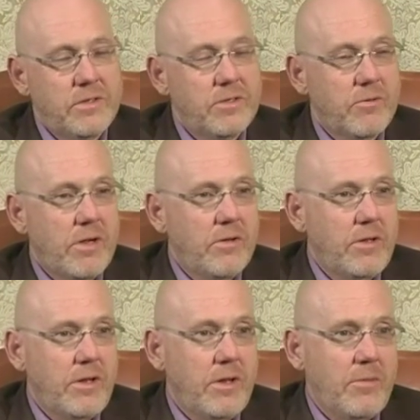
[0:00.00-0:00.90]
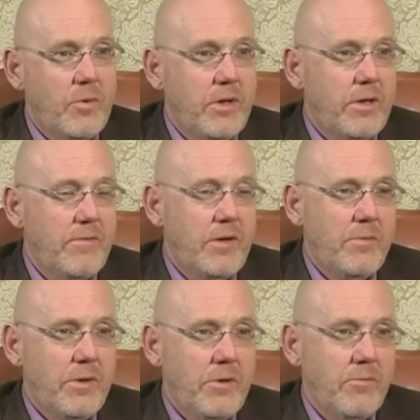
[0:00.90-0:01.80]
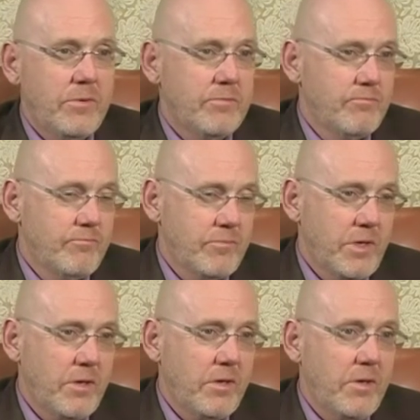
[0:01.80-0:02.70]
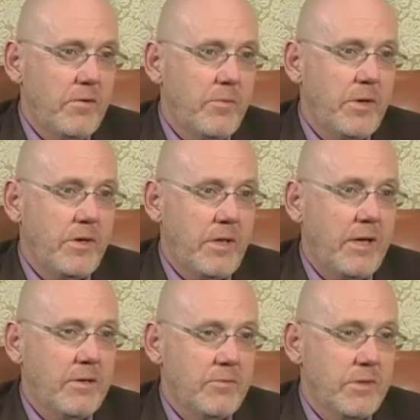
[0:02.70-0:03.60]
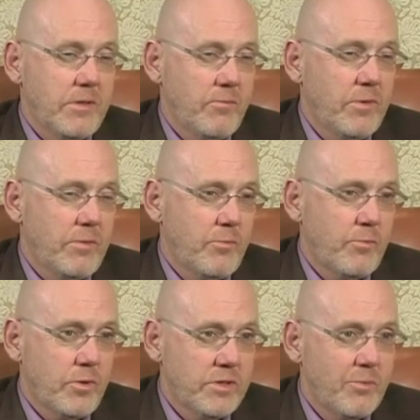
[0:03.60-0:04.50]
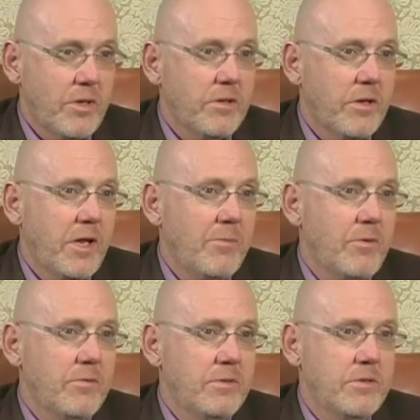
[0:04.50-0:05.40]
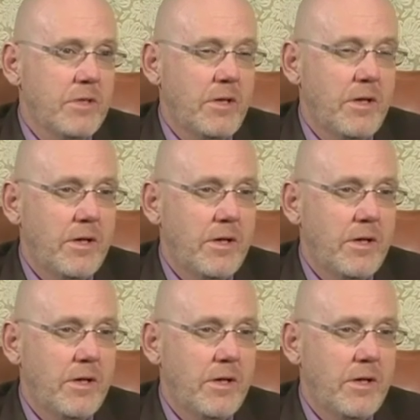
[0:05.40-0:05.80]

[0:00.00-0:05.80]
around lean product development, and will continue to be, and that's what she brought to the table, was the